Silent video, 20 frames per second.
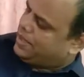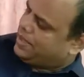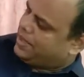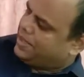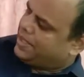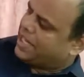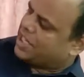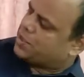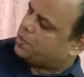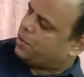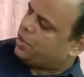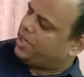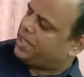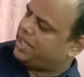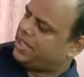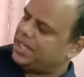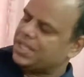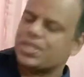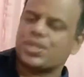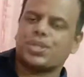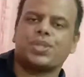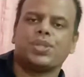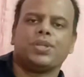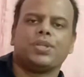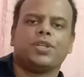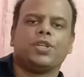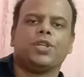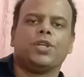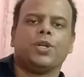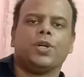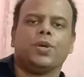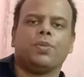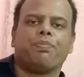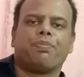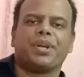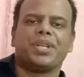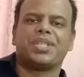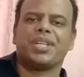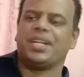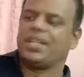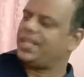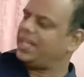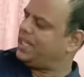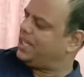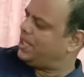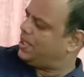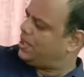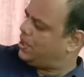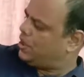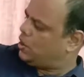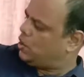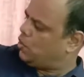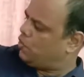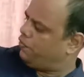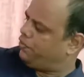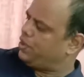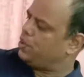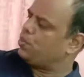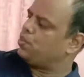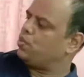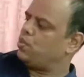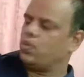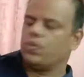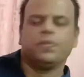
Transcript: Next point is presenting view.